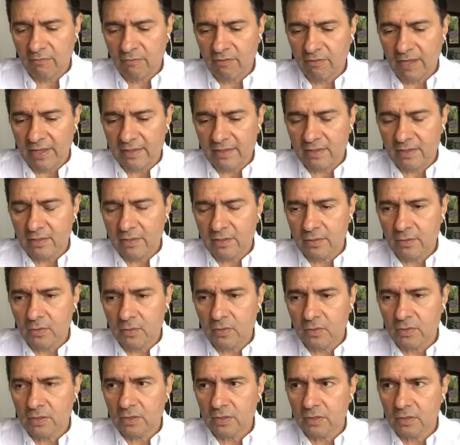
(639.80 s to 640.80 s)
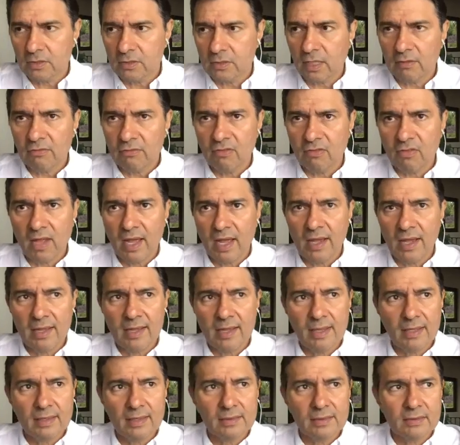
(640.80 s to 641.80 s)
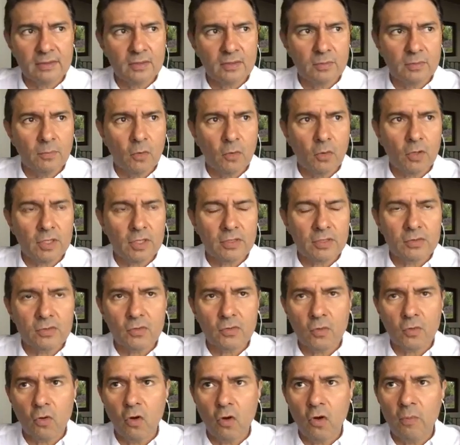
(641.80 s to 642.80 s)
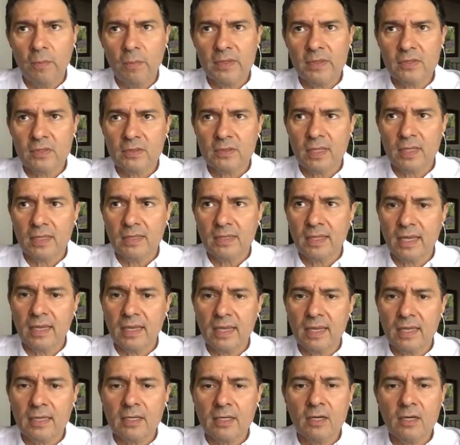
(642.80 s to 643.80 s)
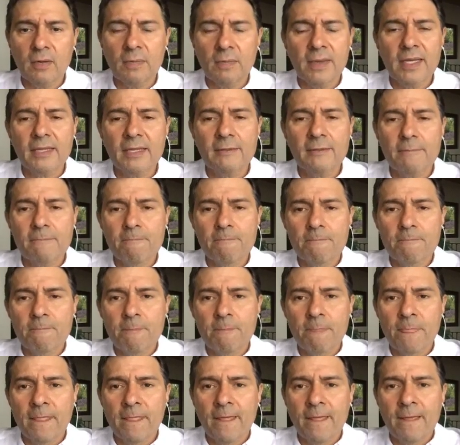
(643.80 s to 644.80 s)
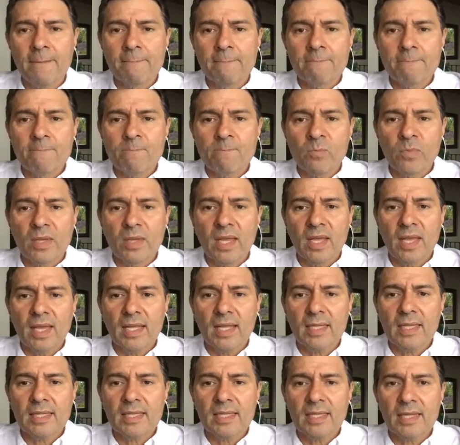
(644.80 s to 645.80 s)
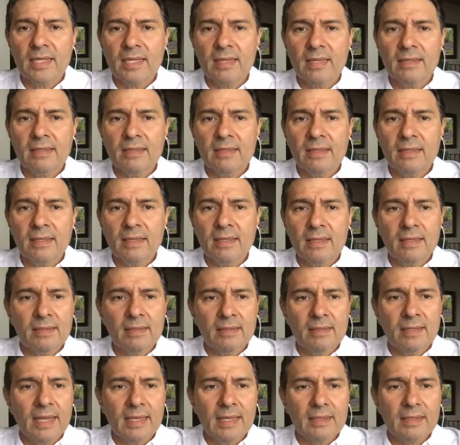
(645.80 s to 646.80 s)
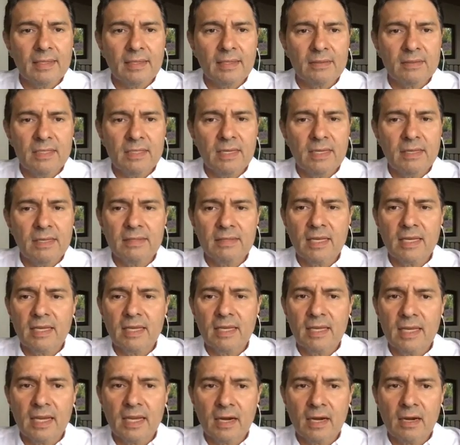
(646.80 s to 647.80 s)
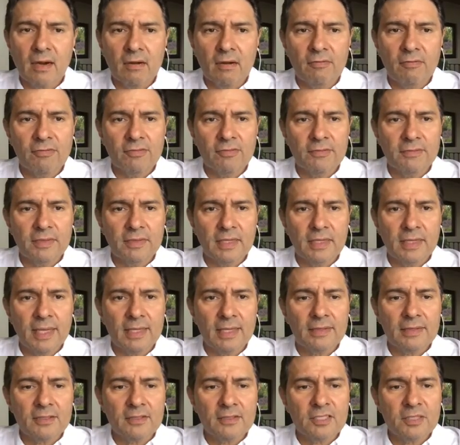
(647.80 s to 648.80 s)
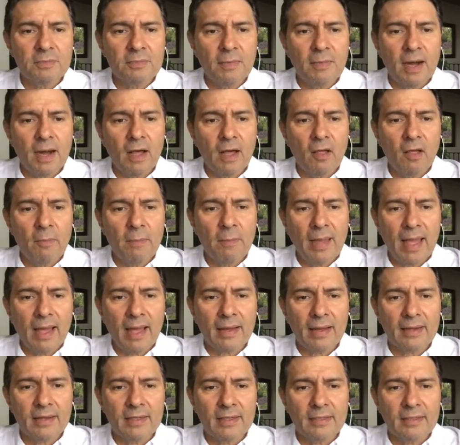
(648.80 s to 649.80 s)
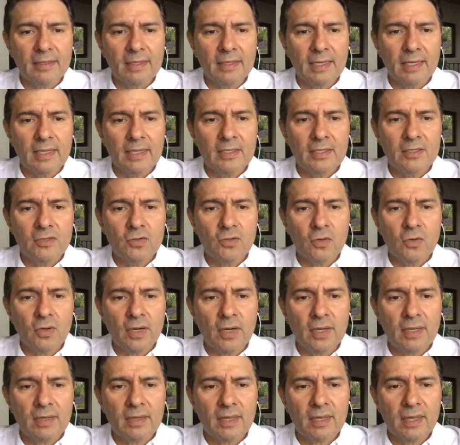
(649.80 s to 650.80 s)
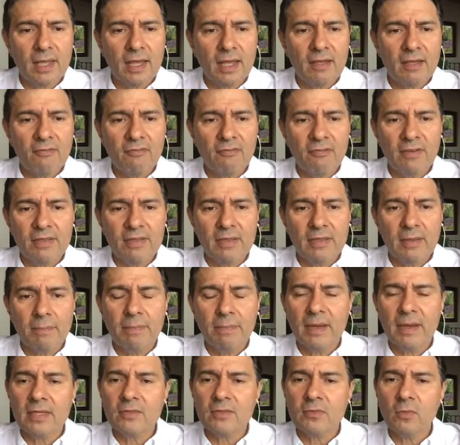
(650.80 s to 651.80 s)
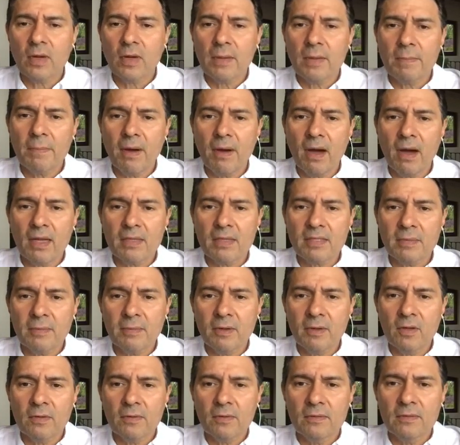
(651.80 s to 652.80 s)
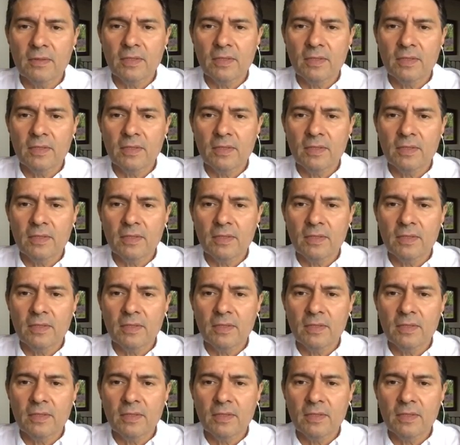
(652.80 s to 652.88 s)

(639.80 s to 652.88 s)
flights to start flying and to borders to open so that they can come in and get their teeth taken care of, to get their smile back, enjoy life in the best way possible.